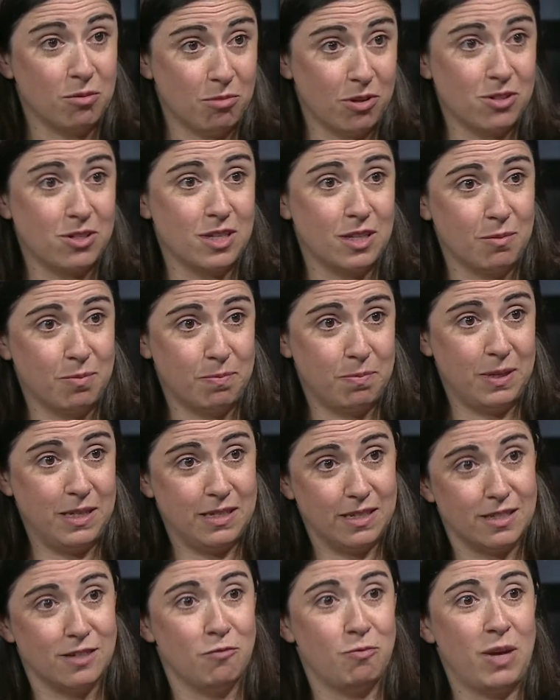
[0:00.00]
Most of the
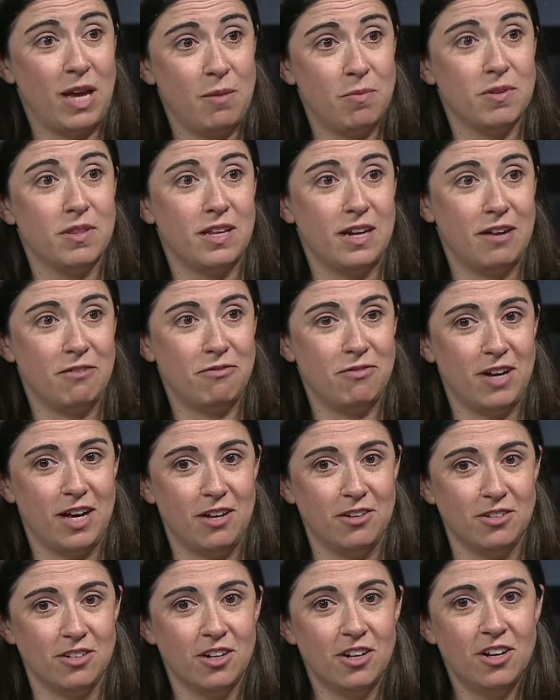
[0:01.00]
pieces of paper that I've
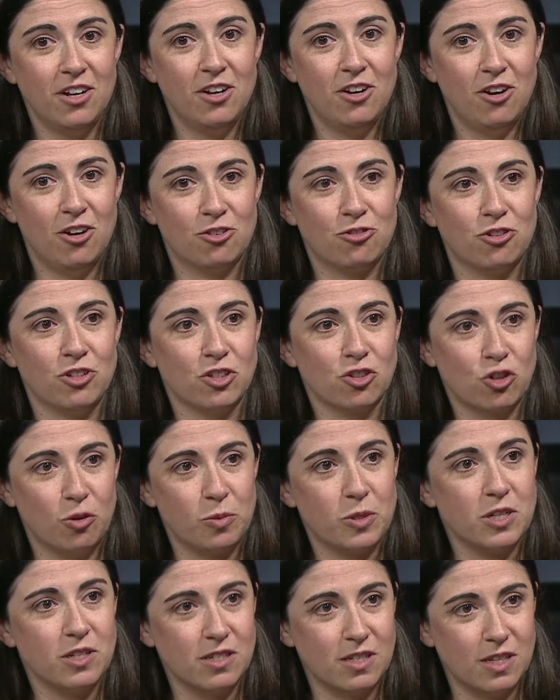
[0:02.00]
found are
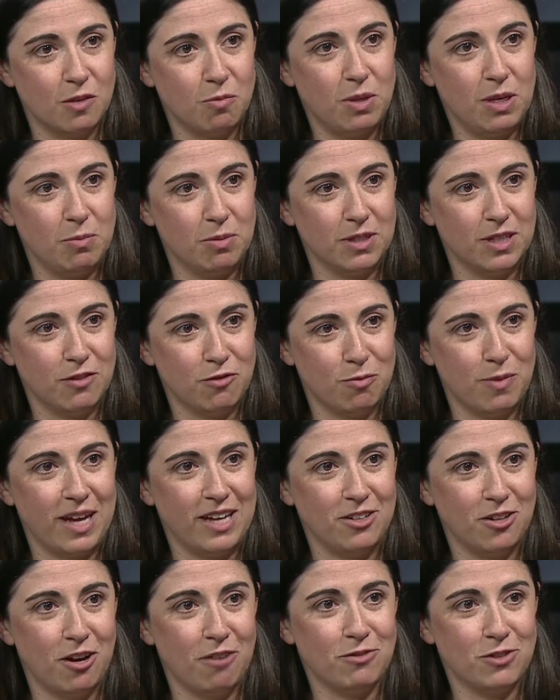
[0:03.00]
transcriptions that people have
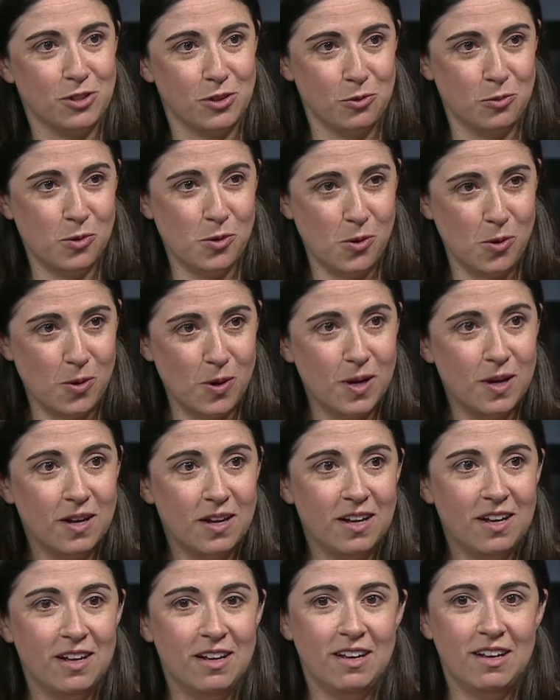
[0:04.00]
made after the war.
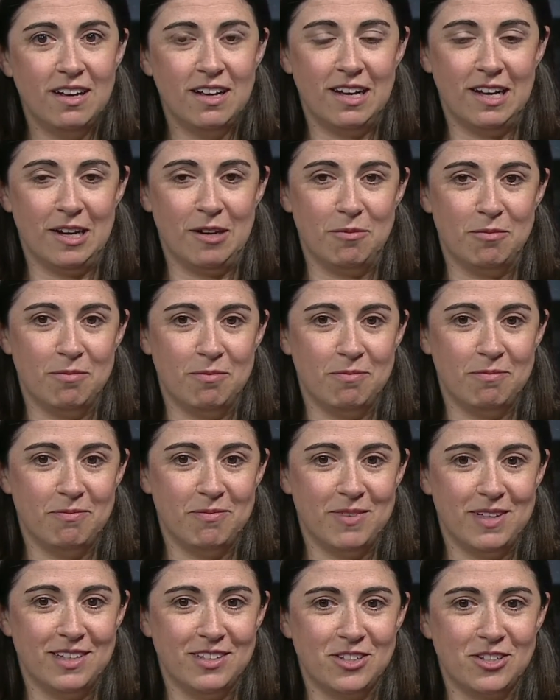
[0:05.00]
And
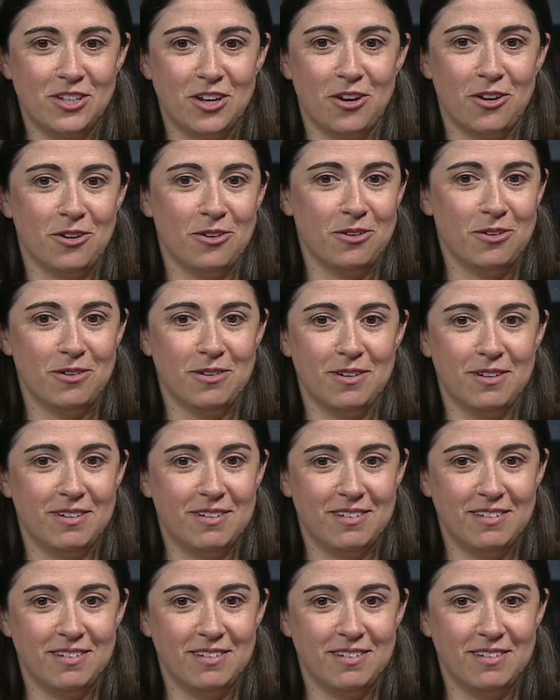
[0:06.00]
so,